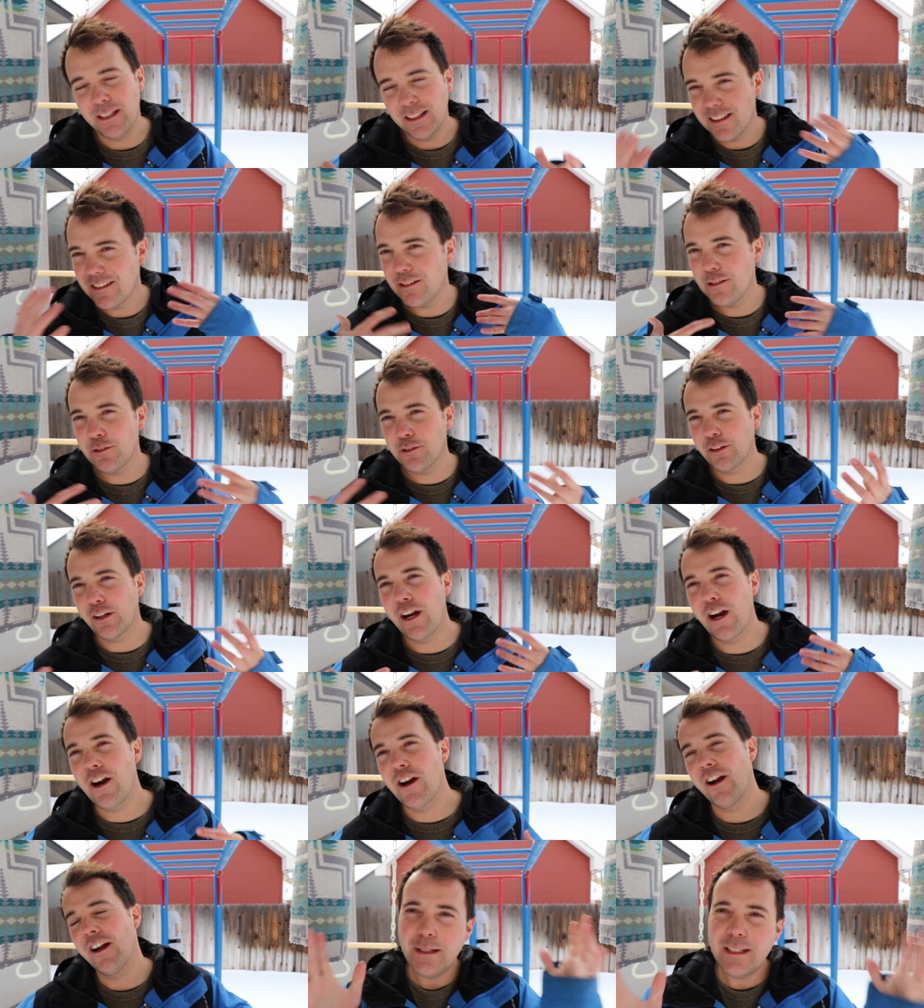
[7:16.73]
It's user
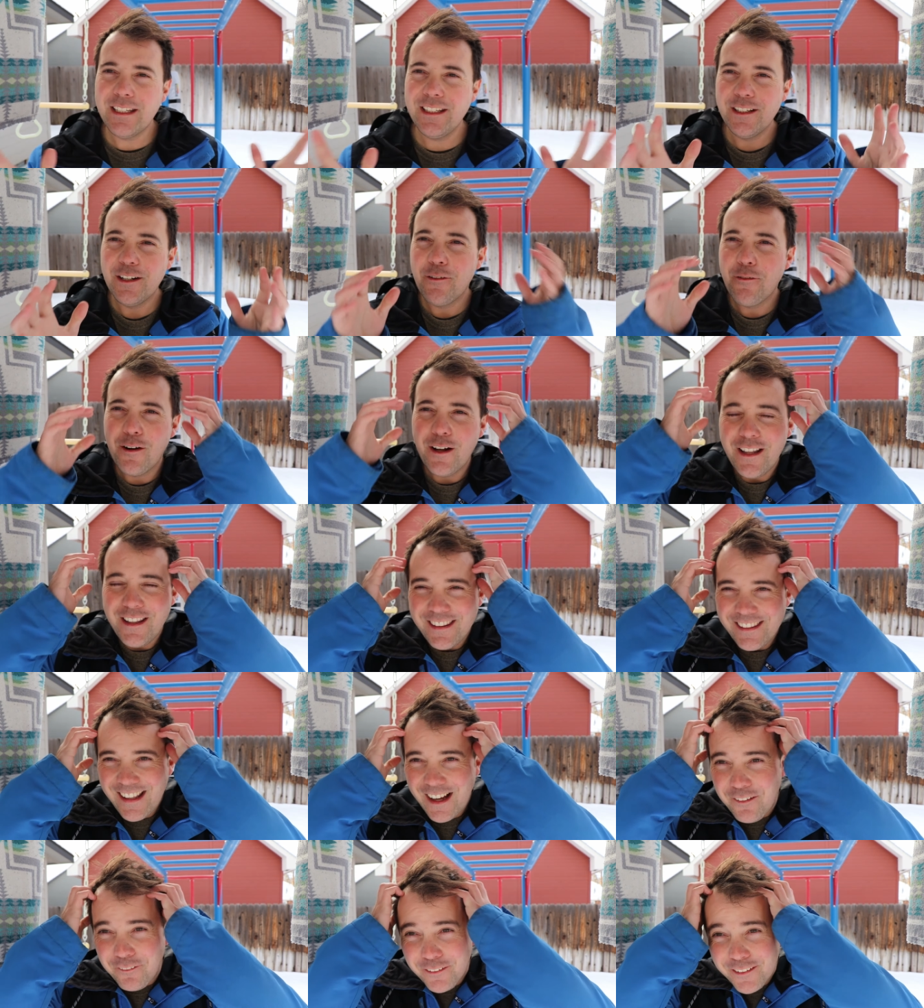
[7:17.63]
error. But you know what?
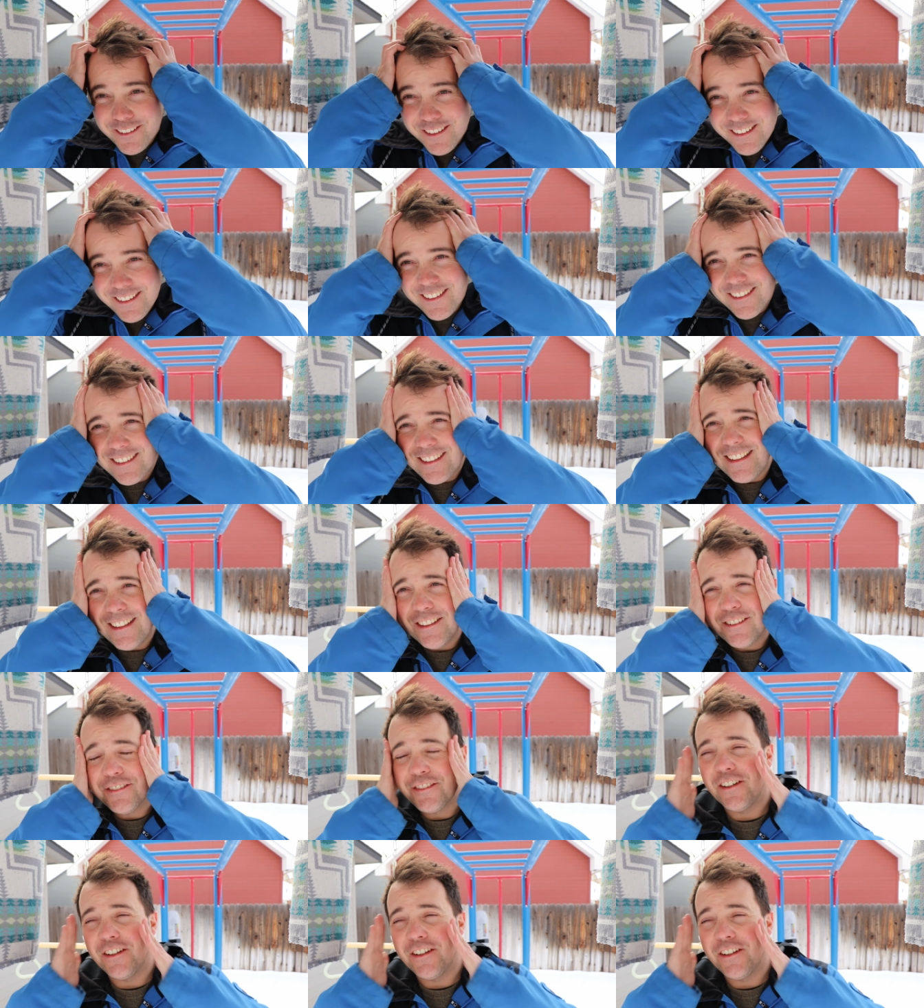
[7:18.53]
That wasn't the ski's